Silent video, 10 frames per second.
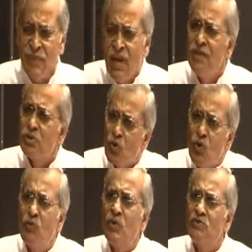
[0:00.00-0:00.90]
And his
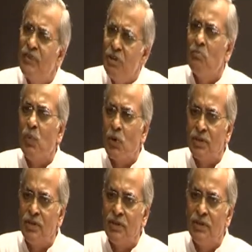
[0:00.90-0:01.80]
role was very
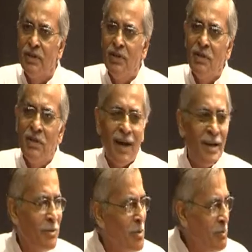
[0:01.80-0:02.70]
important.
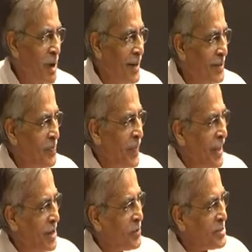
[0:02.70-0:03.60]
I remember
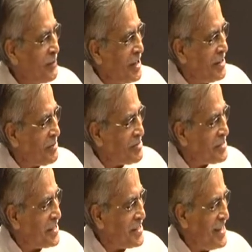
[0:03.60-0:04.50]
it was a very
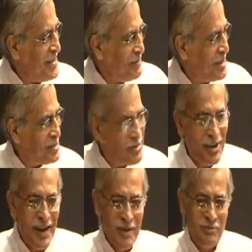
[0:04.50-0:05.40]
interesting team.
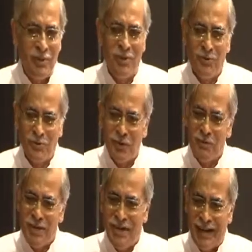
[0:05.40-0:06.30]
Sreeram
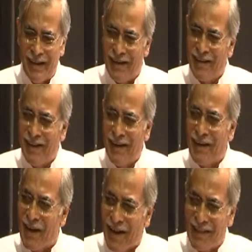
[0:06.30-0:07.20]
from India
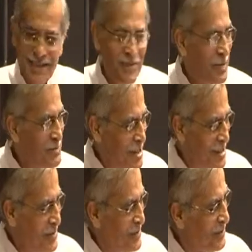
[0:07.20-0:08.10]
and Atif
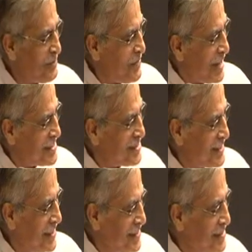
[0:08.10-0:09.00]
Hamid from
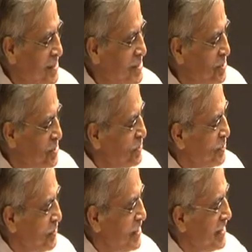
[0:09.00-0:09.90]
Pakistan. These
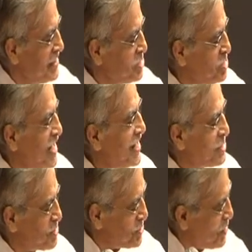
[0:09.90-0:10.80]
two really
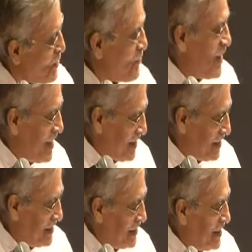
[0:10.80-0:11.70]
gelled so well.